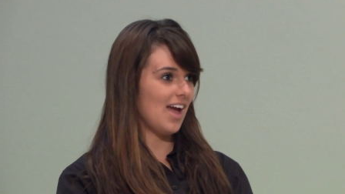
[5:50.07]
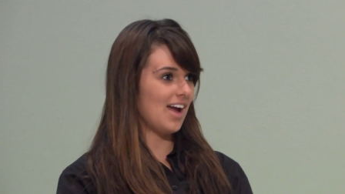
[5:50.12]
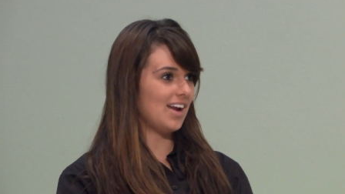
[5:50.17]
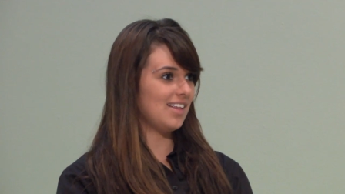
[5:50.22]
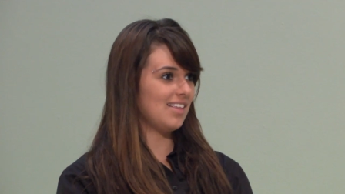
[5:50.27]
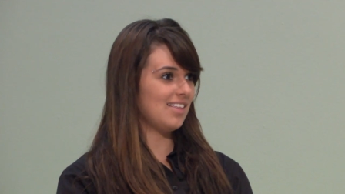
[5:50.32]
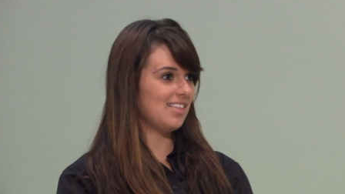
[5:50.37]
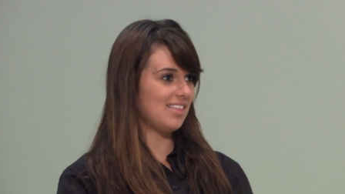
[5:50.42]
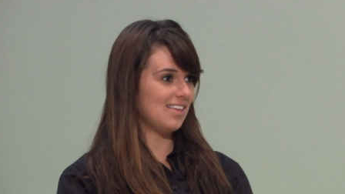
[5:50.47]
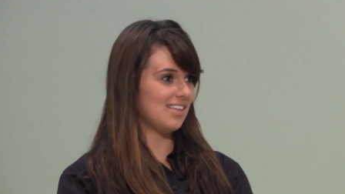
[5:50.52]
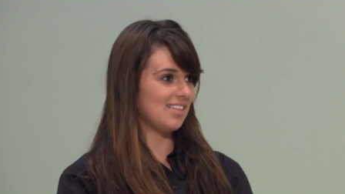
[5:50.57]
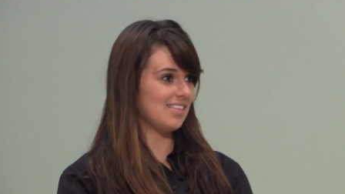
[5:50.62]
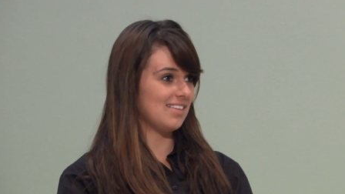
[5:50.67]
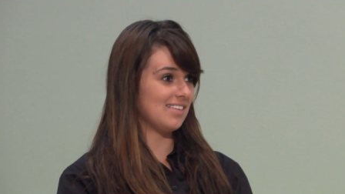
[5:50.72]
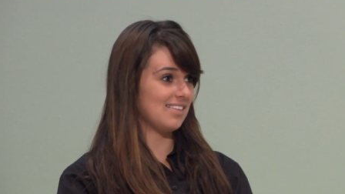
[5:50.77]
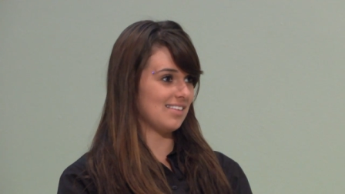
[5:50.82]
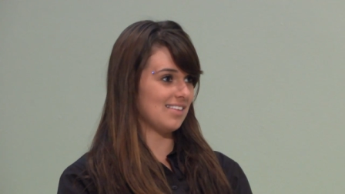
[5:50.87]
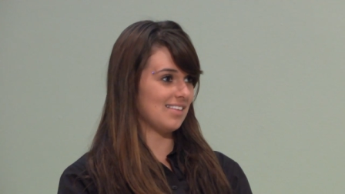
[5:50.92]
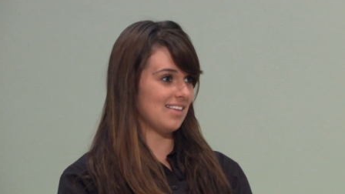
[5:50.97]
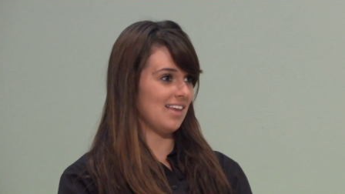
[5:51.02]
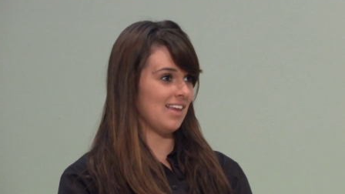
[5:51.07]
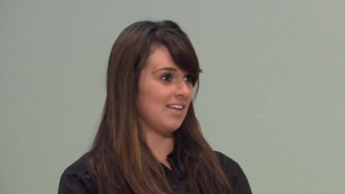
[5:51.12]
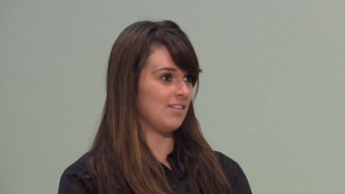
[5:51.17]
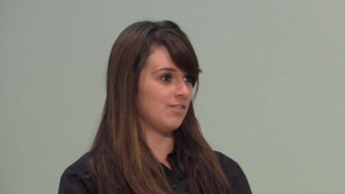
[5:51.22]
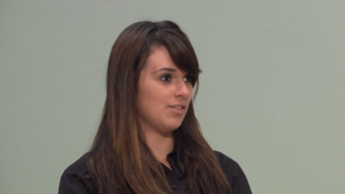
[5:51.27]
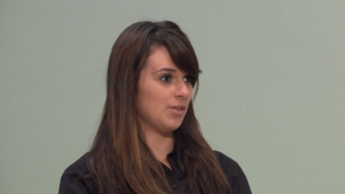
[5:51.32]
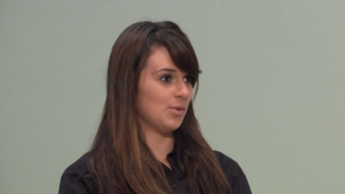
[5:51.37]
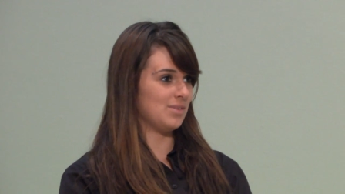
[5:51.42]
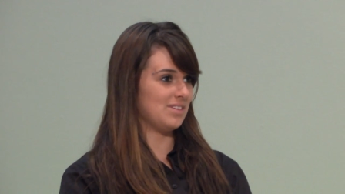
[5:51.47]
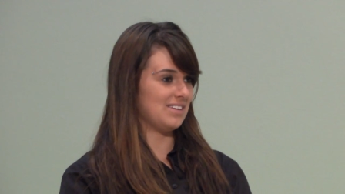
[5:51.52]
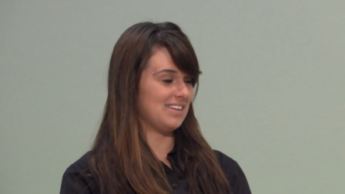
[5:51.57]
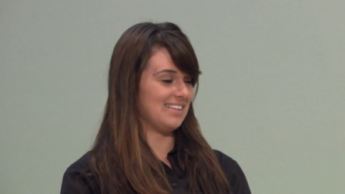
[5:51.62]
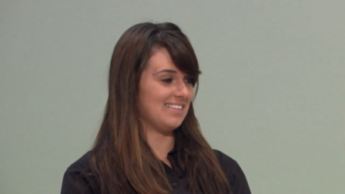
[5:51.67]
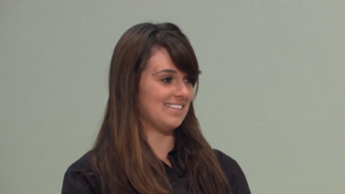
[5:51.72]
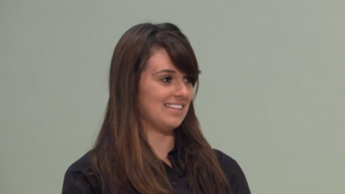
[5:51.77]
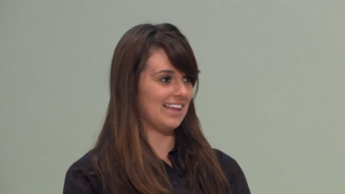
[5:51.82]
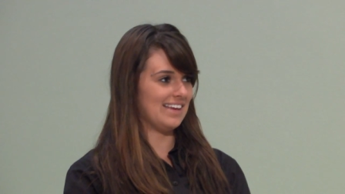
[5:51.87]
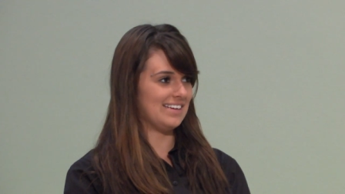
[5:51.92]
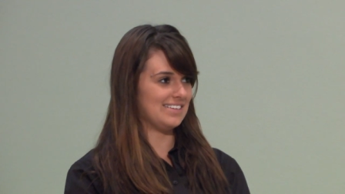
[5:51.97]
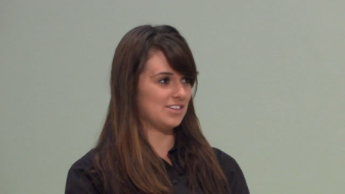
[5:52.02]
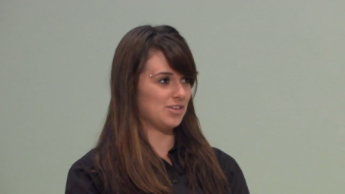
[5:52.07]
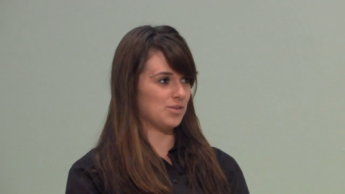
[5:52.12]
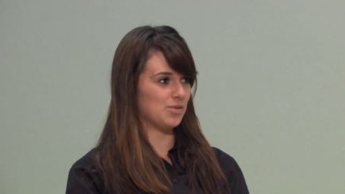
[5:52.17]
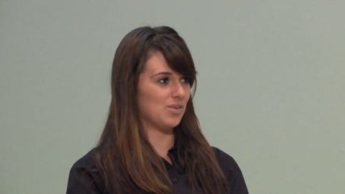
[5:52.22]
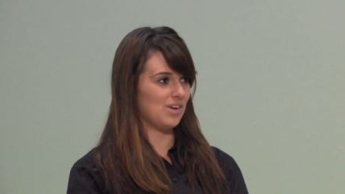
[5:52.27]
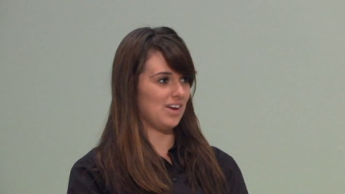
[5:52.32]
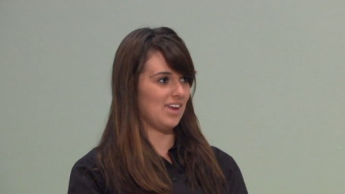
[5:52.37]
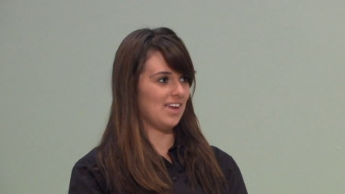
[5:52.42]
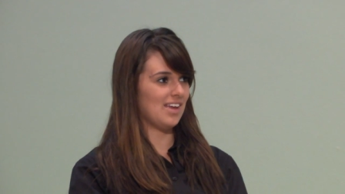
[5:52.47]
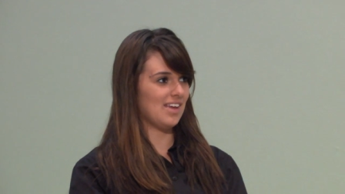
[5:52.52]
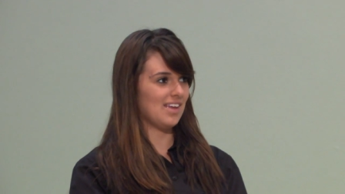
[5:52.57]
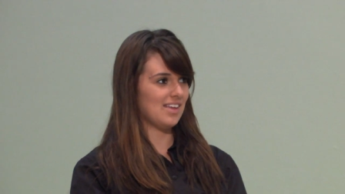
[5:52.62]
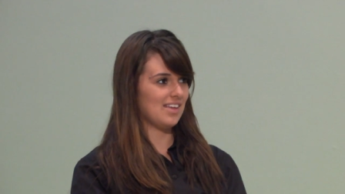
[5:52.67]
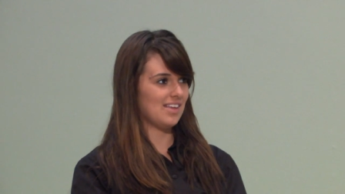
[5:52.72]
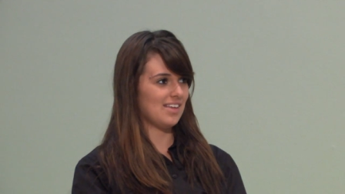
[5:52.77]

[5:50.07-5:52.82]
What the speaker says: How do you think this influenced his later career?